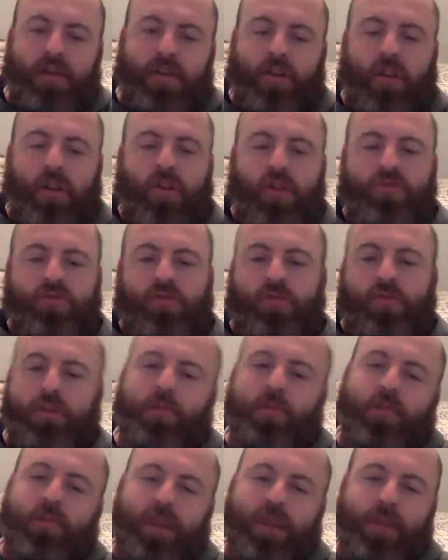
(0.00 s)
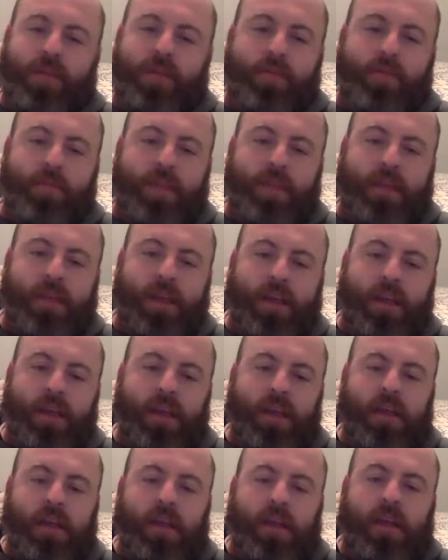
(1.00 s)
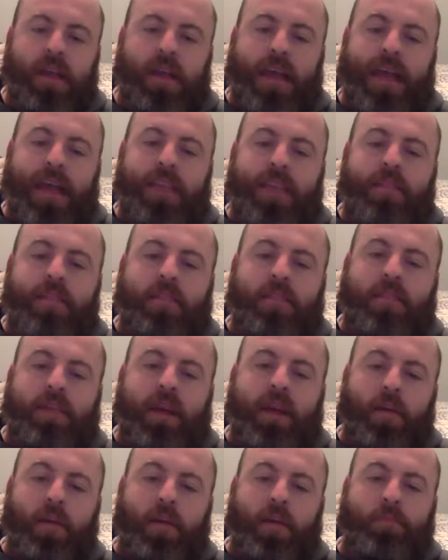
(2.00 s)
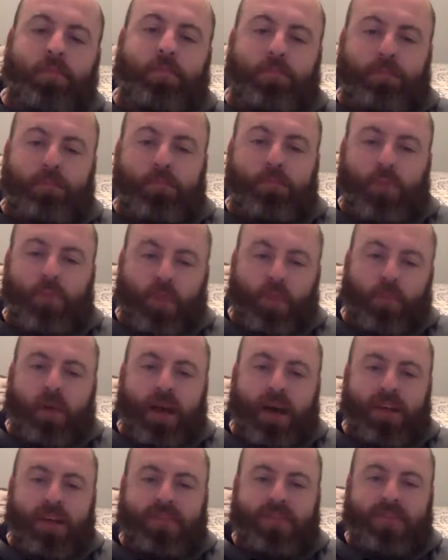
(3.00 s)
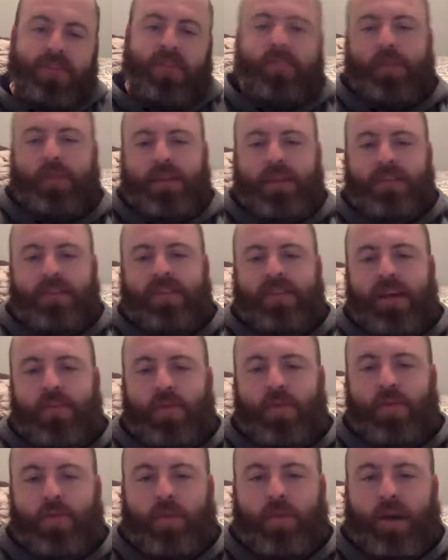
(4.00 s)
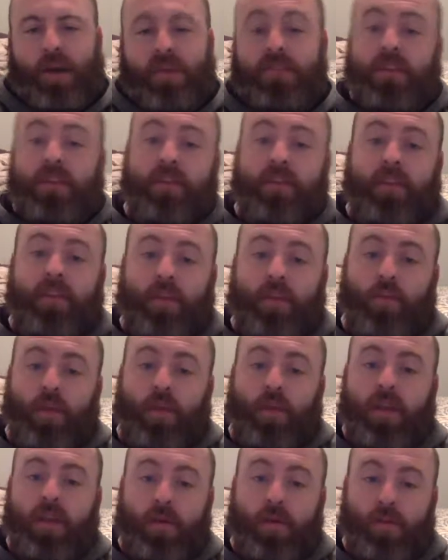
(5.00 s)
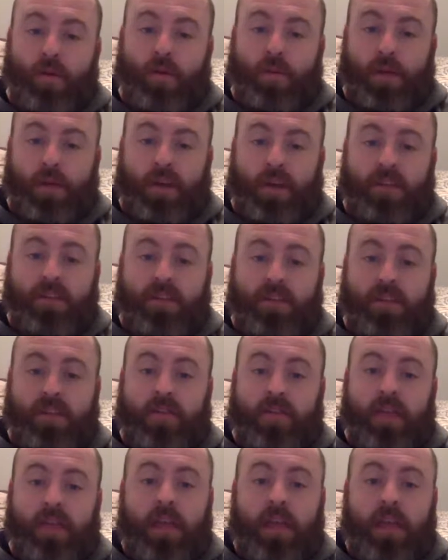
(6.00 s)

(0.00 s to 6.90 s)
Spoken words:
so people come to me and they're more positive because I'm more positive, and when they're more positive,